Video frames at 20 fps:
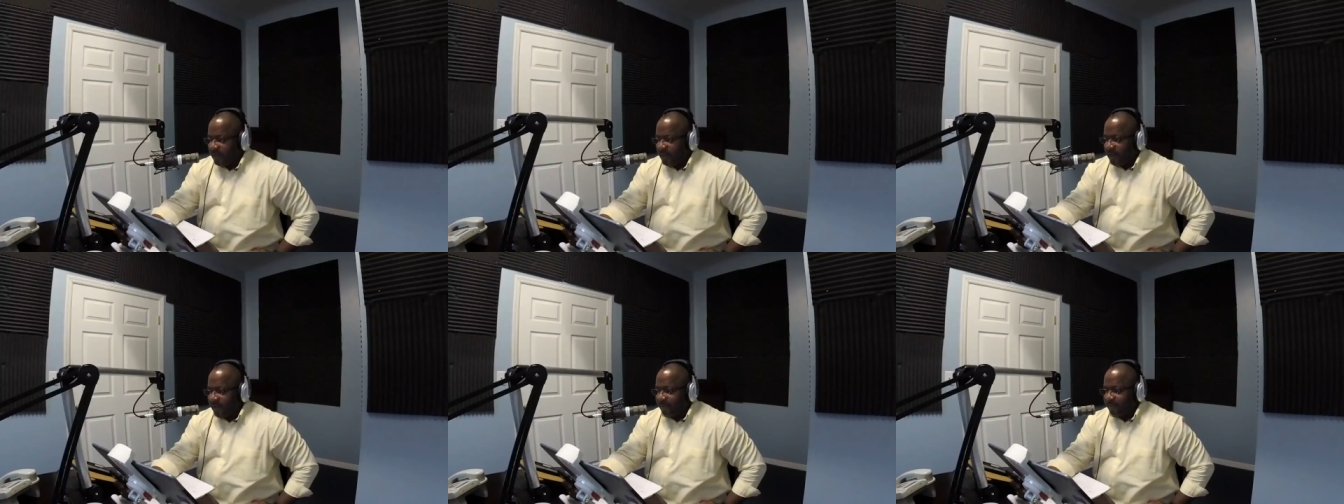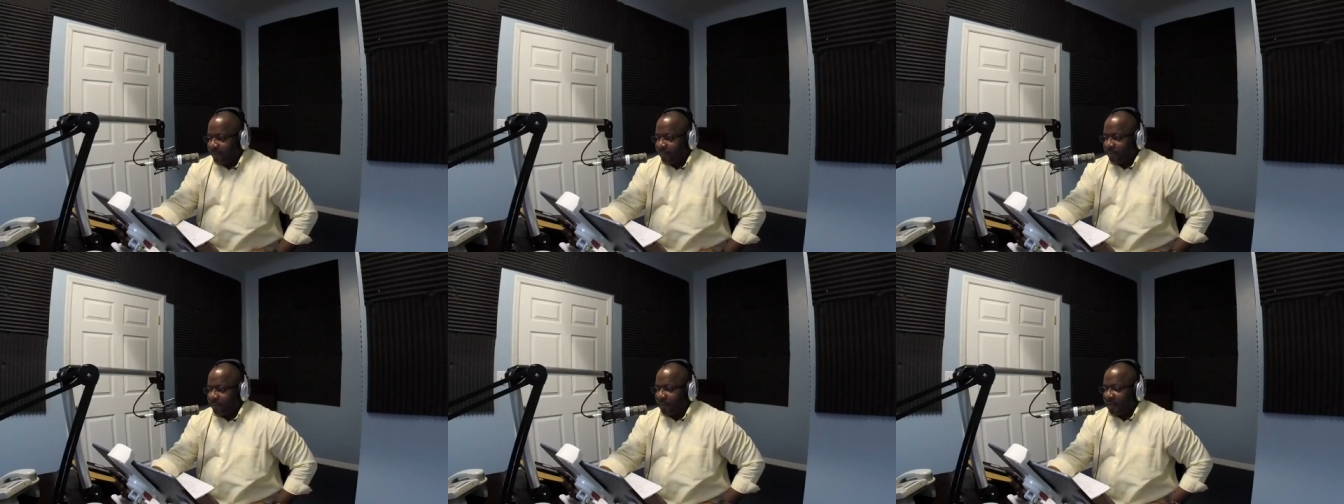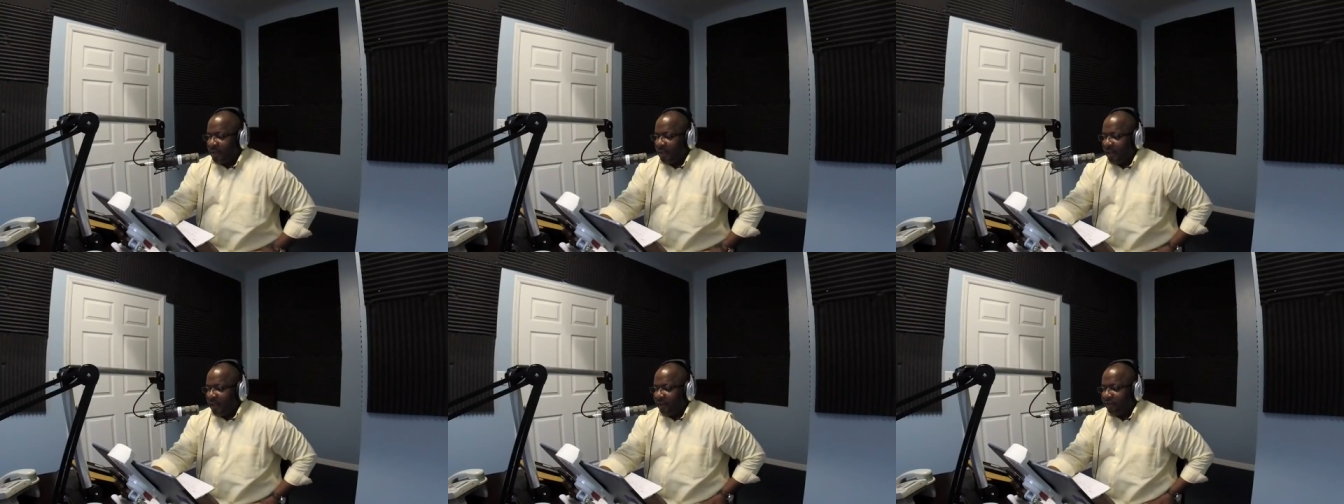here.
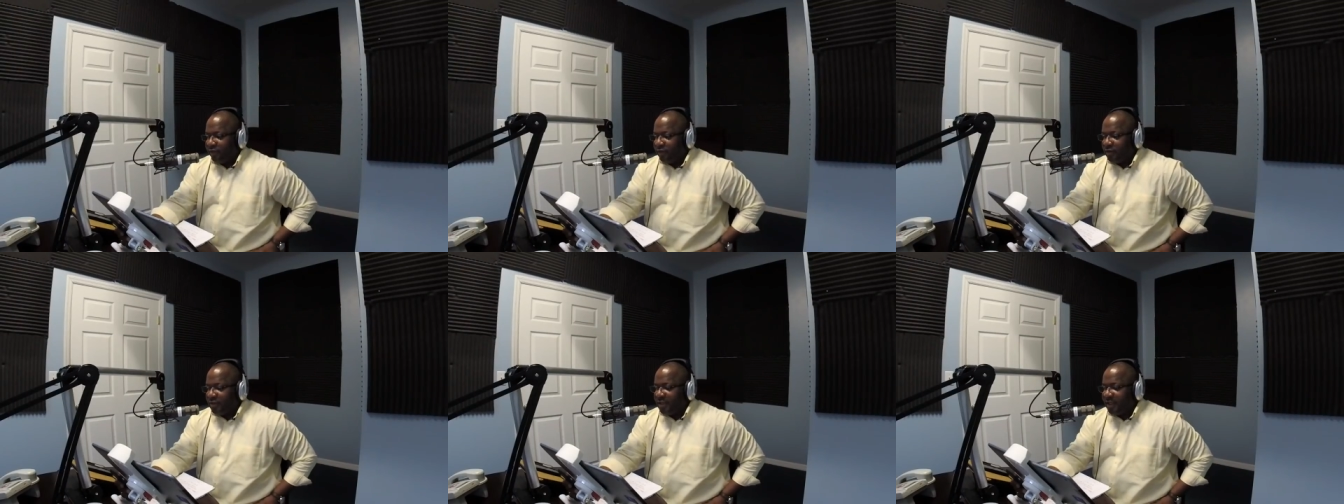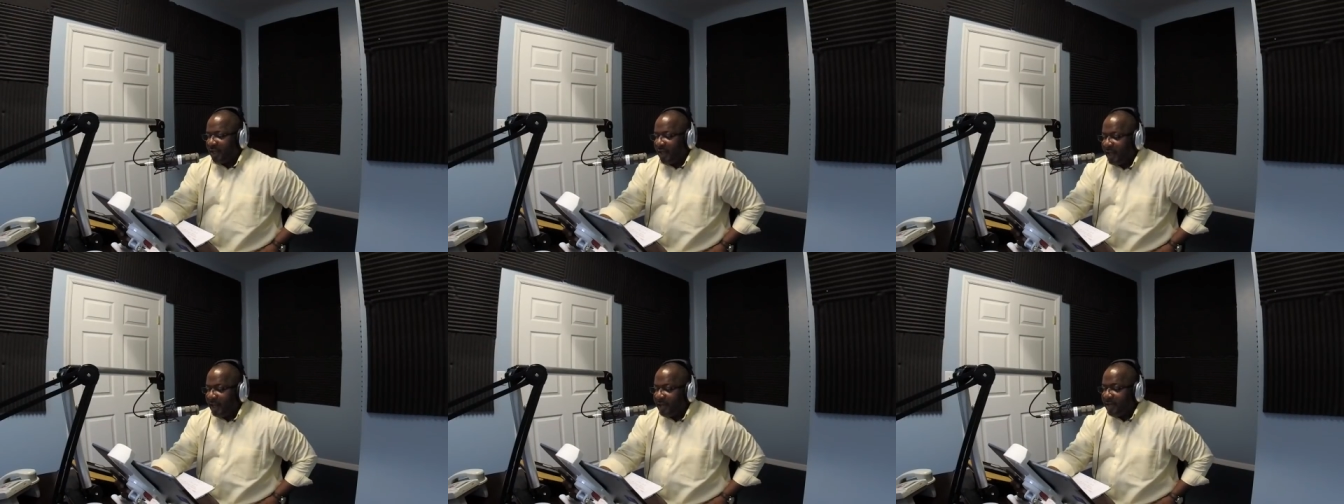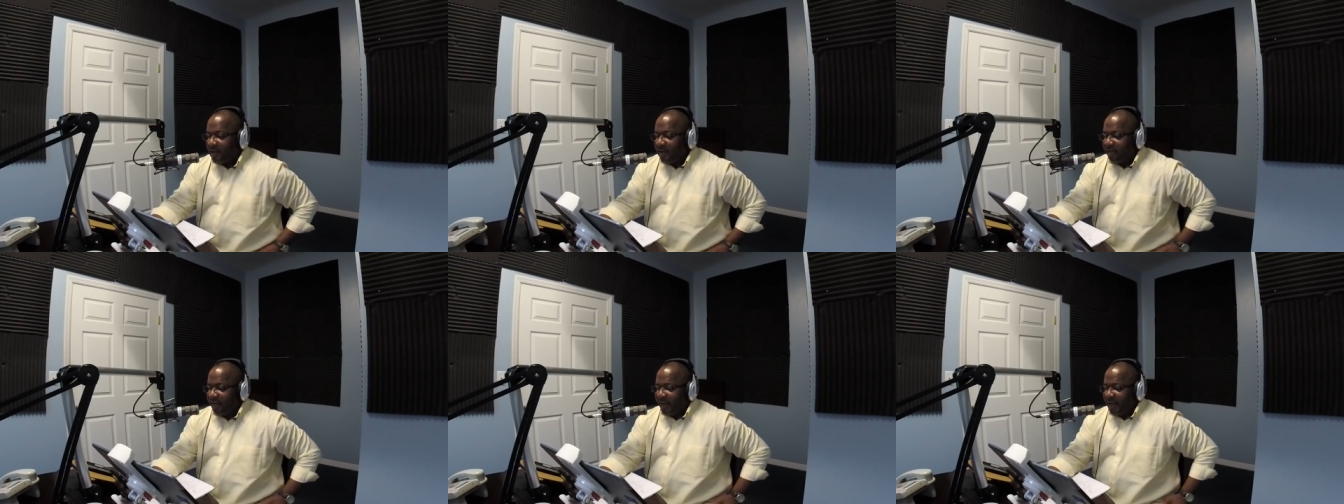In verse
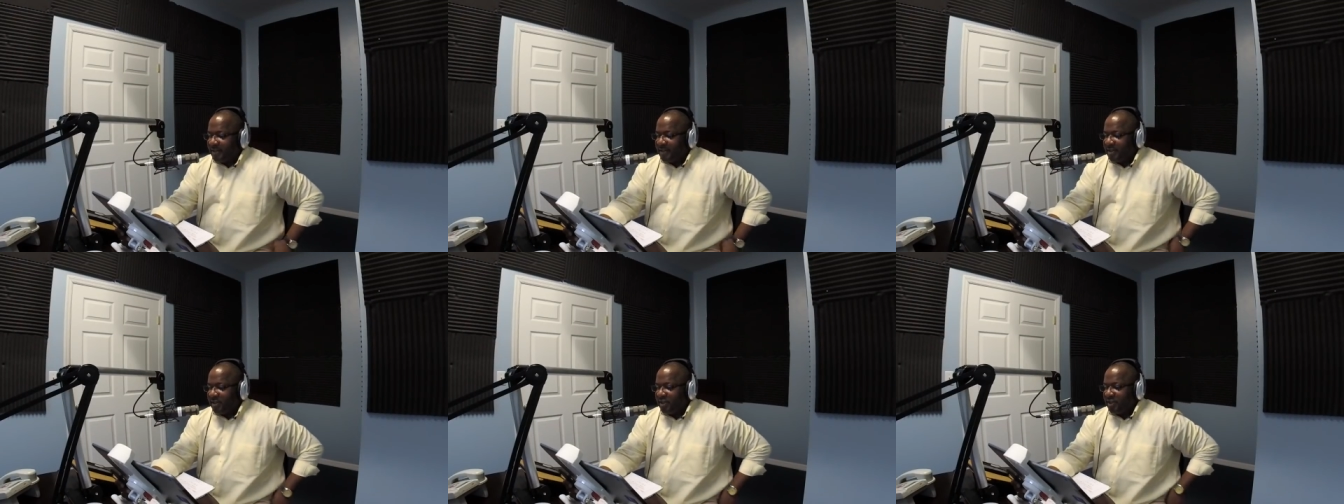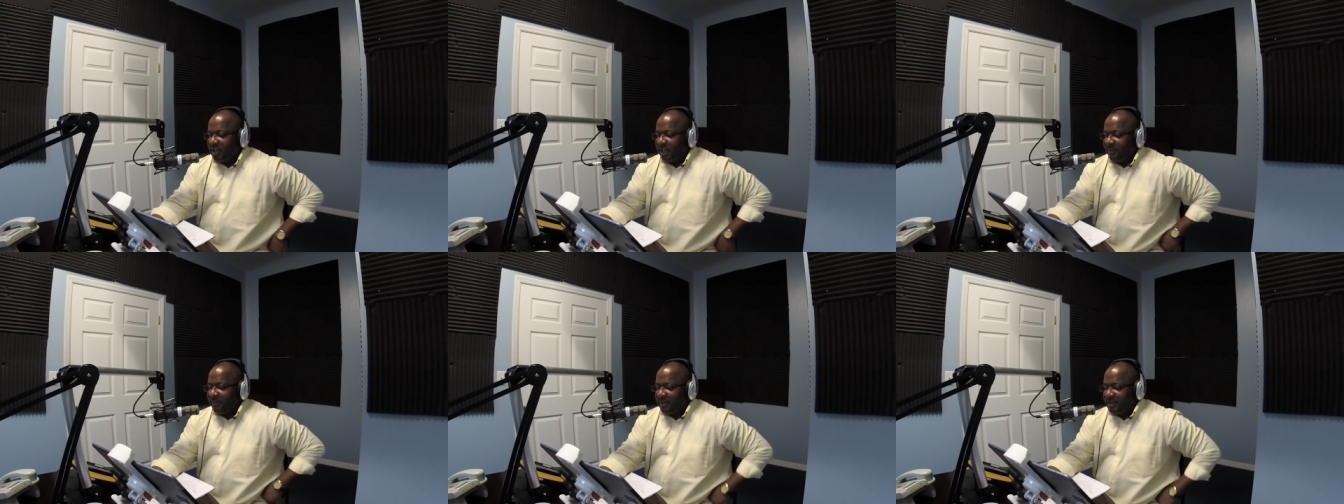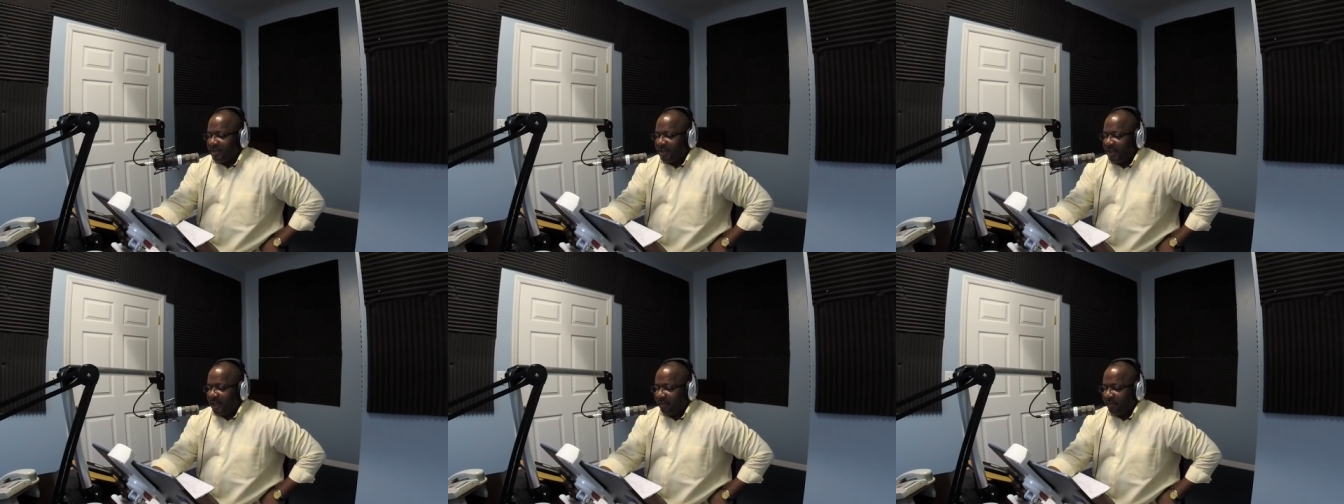8 of Exodus chapter
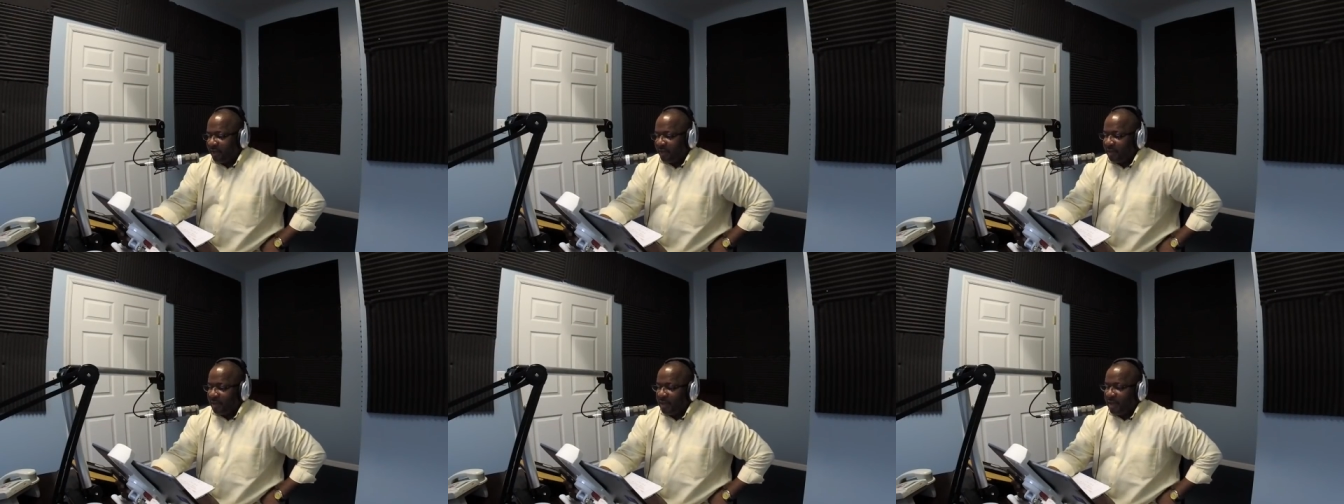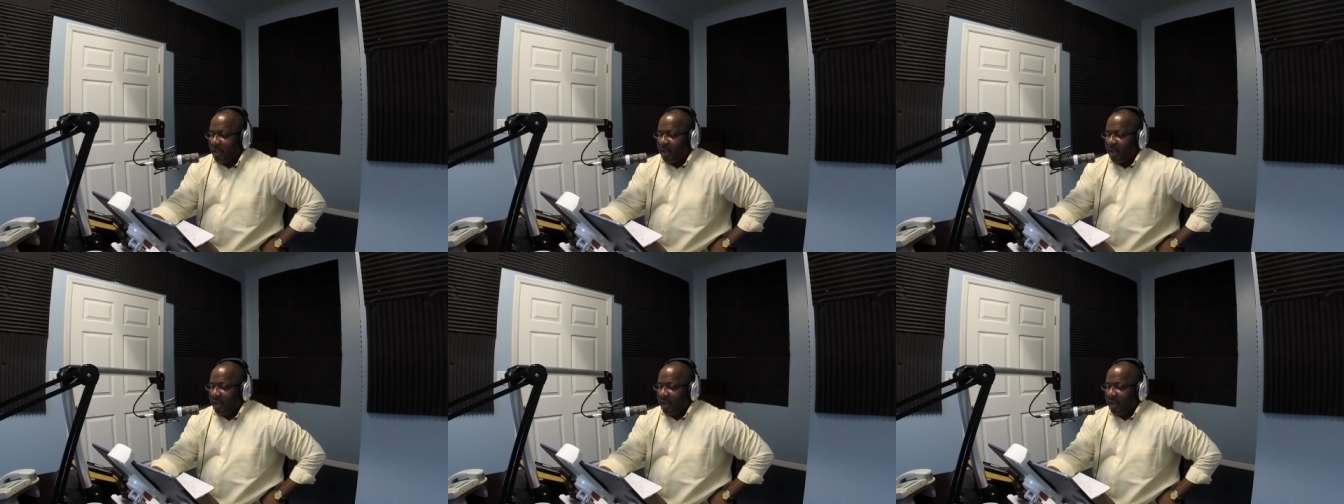7,